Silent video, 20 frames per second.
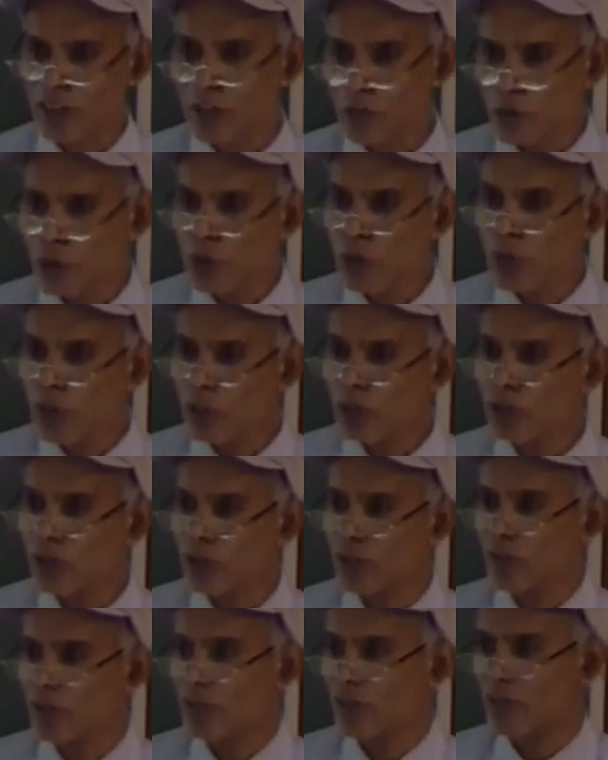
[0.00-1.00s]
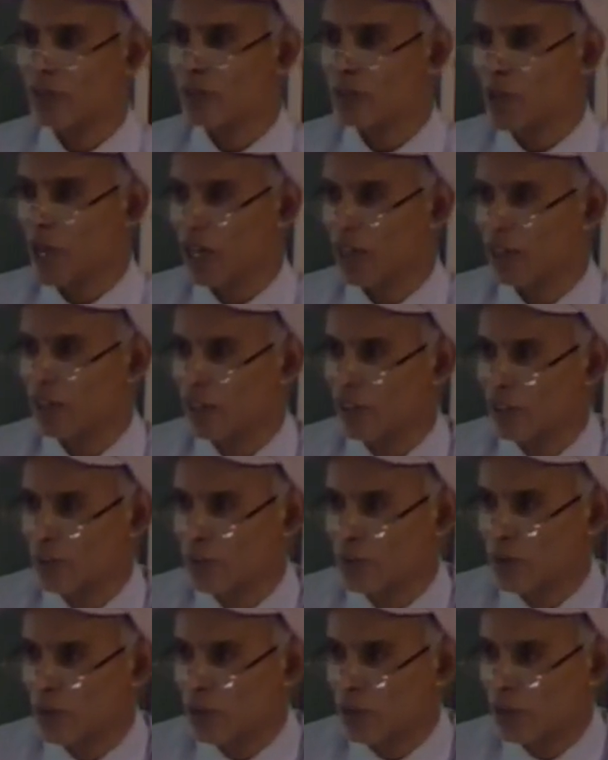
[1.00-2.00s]
usual, sigma xx
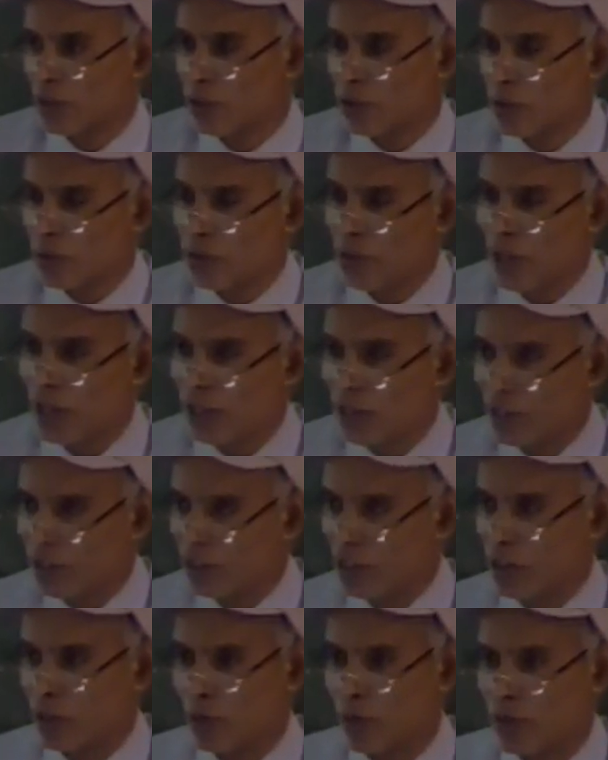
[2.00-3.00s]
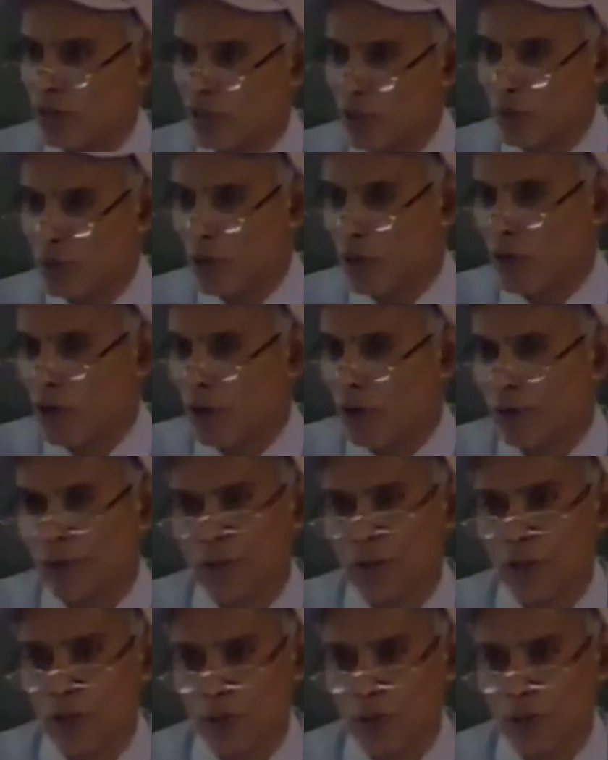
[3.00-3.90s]
into epsilon xx plus sigma yy into